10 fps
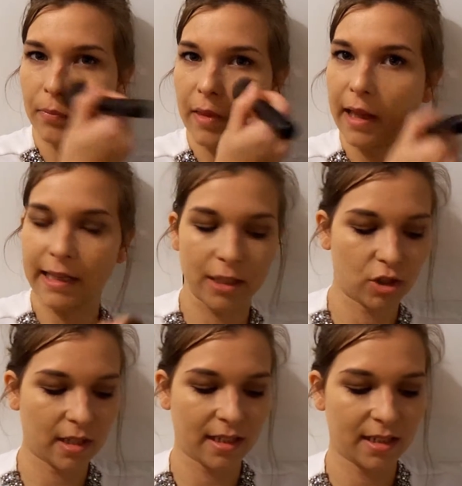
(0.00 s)
that need
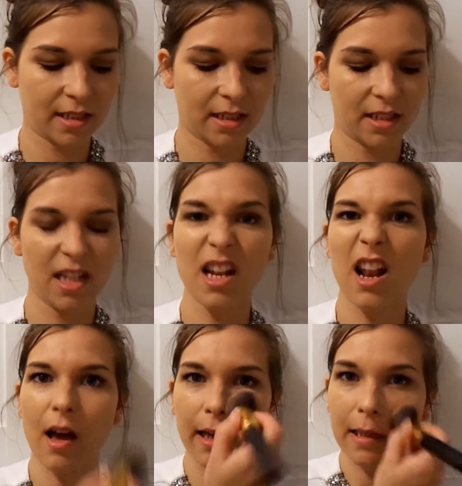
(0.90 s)
just that
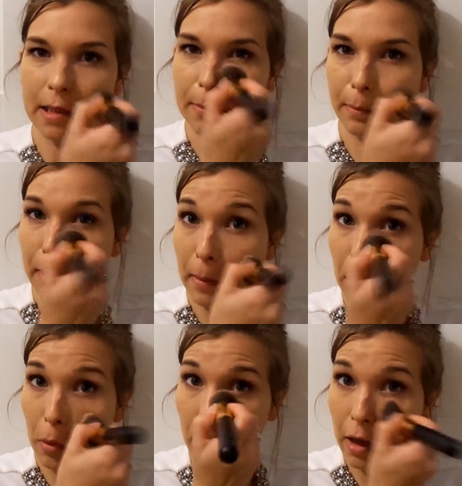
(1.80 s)
slight bit
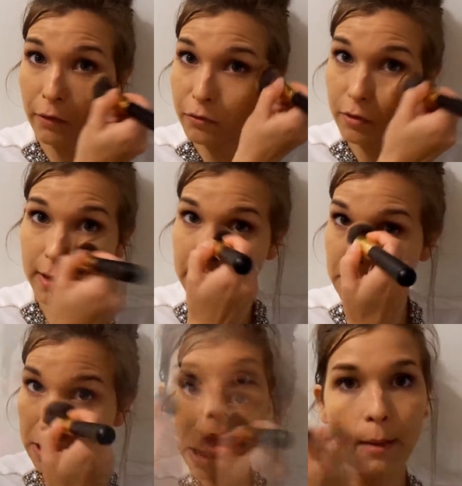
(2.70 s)
more
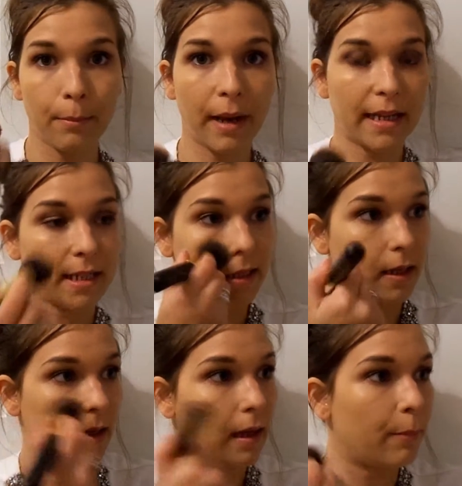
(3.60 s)
coverage, and blend it
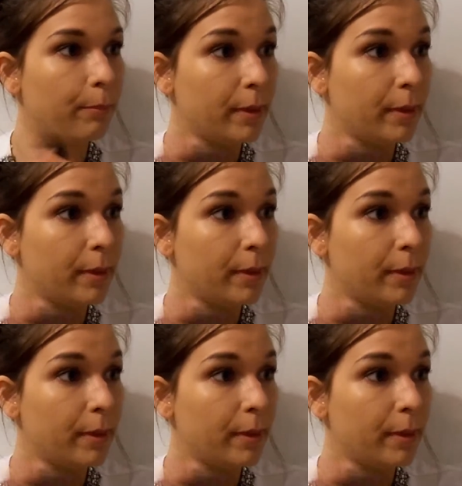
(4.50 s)
and